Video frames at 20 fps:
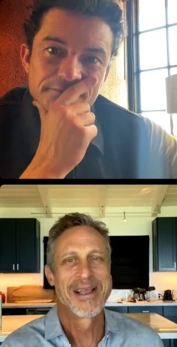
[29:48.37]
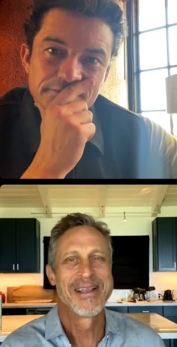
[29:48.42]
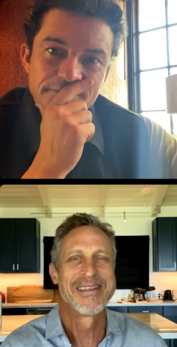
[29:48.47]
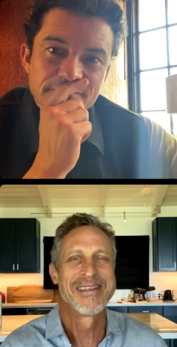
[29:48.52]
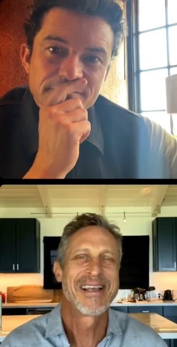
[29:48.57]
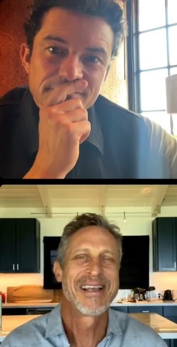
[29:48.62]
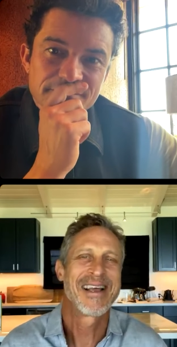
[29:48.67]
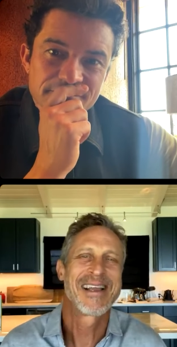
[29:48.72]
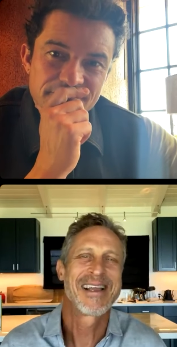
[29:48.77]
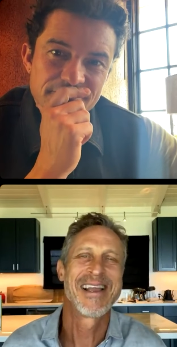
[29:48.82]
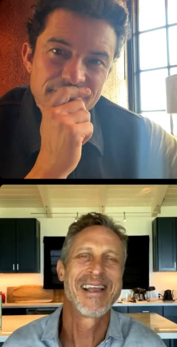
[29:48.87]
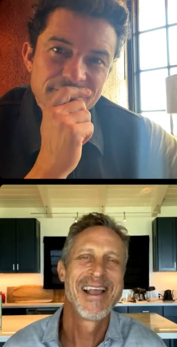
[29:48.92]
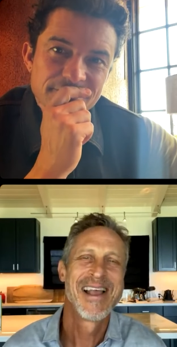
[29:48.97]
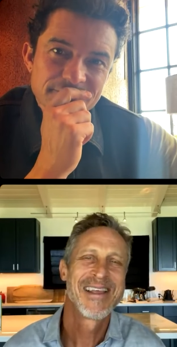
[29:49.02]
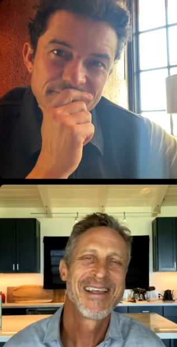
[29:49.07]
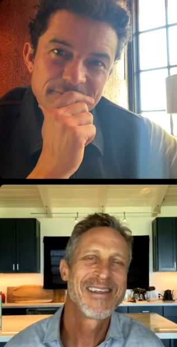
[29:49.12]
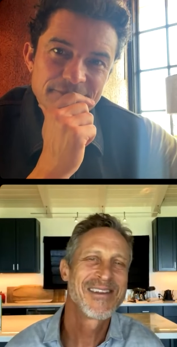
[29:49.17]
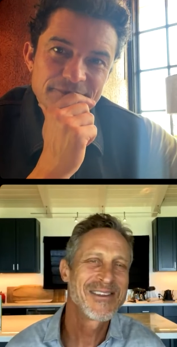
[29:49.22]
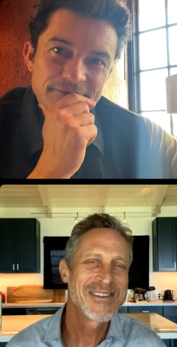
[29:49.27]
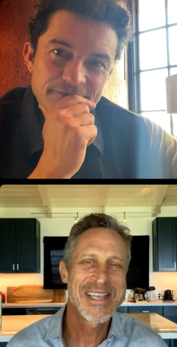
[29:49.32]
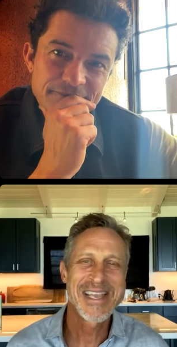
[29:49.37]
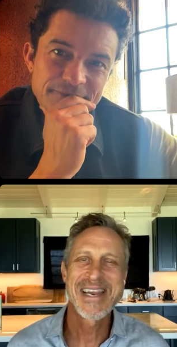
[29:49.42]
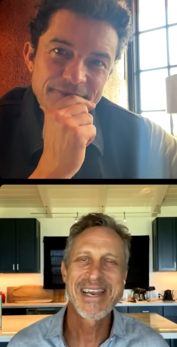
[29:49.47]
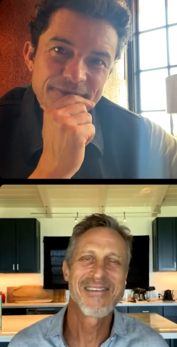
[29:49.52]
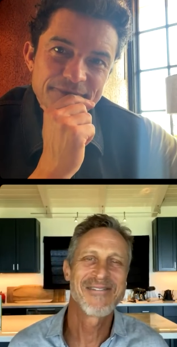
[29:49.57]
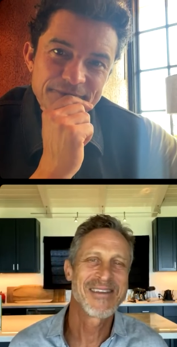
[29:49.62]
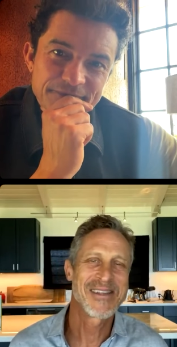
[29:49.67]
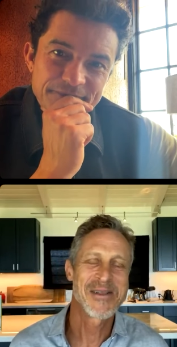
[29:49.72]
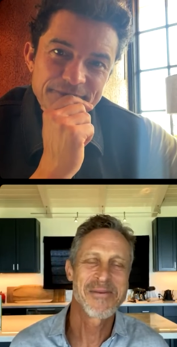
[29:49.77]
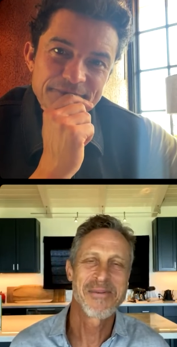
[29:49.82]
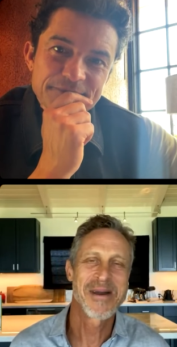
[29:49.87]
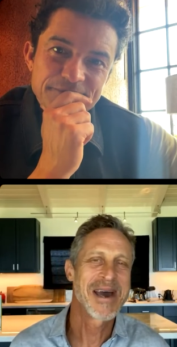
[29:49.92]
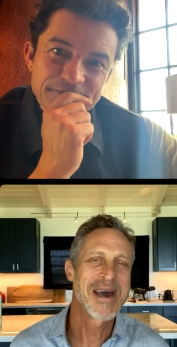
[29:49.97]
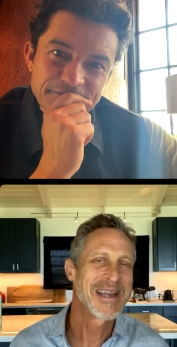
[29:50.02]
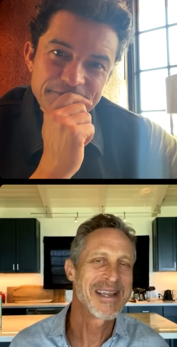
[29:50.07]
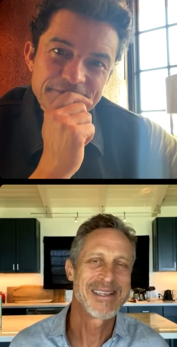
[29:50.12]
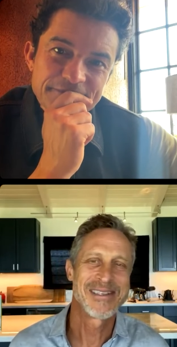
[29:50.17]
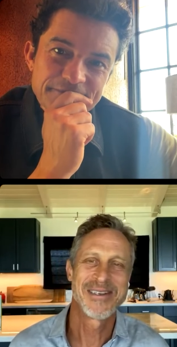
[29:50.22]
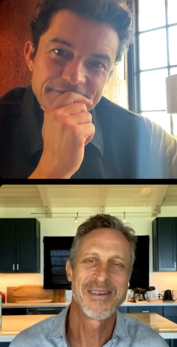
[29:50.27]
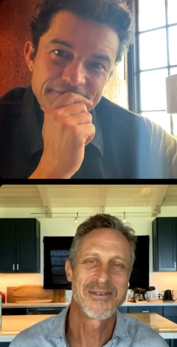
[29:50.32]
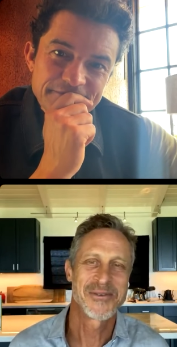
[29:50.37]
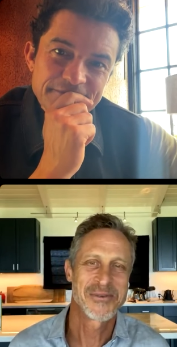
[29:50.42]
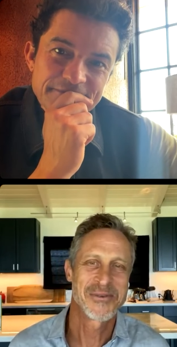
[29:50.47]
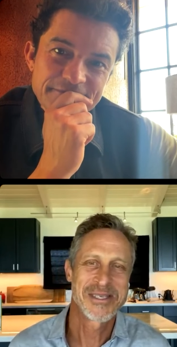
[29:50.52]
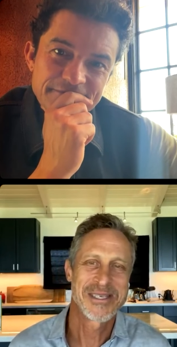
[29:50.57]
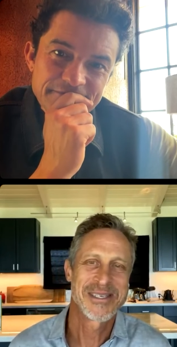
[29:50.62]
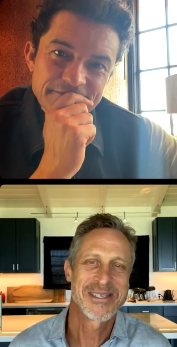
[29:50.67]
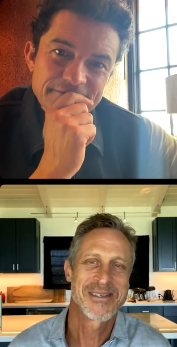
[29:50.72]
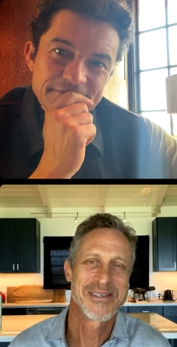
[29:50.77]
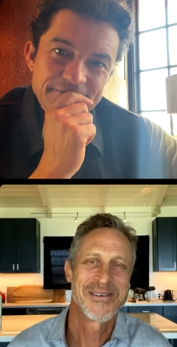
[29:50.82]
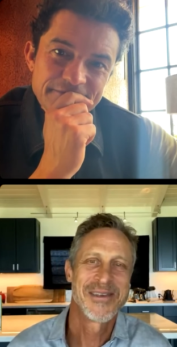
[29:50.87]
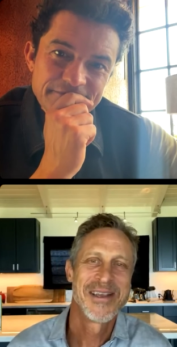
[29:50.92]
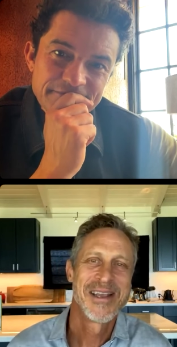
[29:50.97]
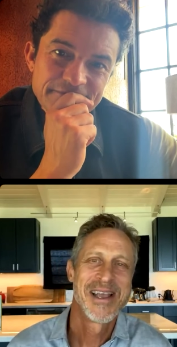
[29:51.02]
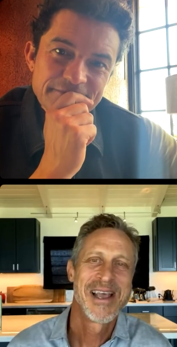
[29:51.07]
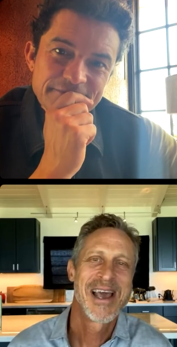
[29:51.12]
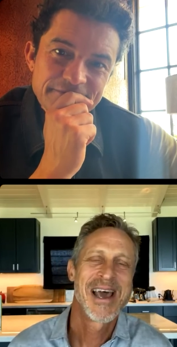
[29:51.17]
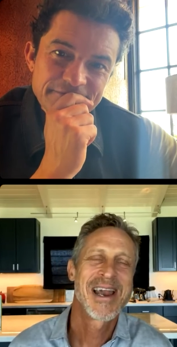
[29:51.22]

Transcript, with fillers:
Speaker 1: because you just eat everything. Your body knows what to do.